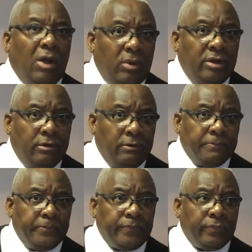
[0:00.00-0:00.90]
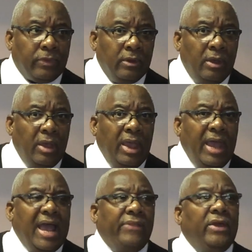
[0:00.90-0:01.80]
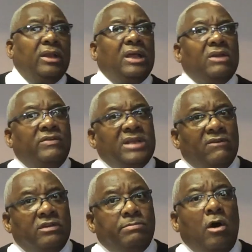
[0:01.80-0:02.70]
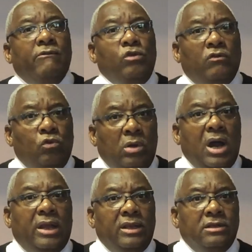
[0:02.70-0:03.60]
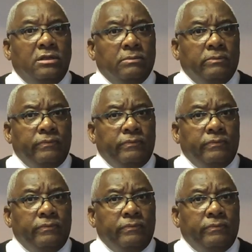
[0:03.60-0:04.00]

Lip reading: I really do. And I think a lot of us have a small view of who God is.